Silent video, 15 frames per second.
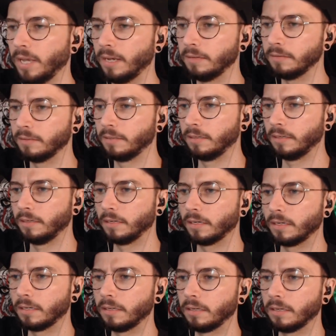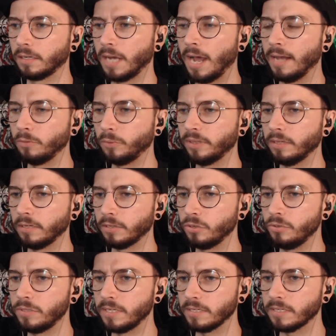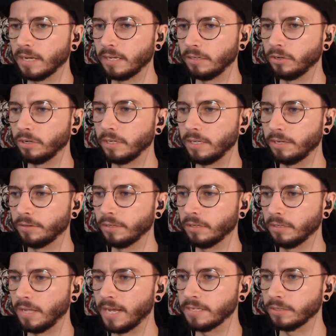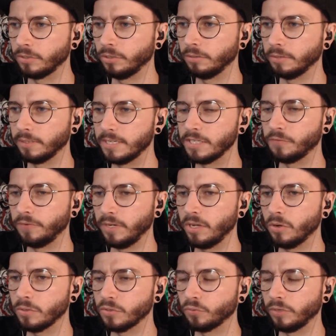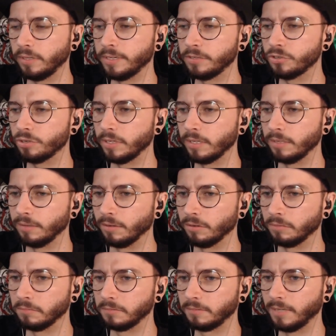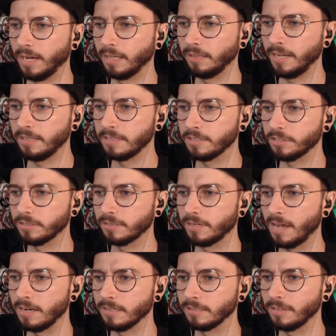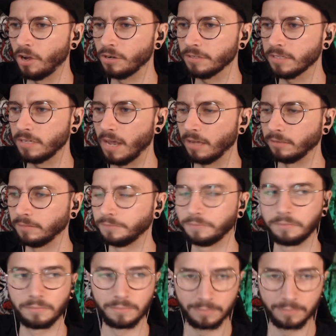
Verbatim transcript: Okay. Kind of with the acoustics, I can already hear the classical. This video is really intriguing though. I like this kind of art style.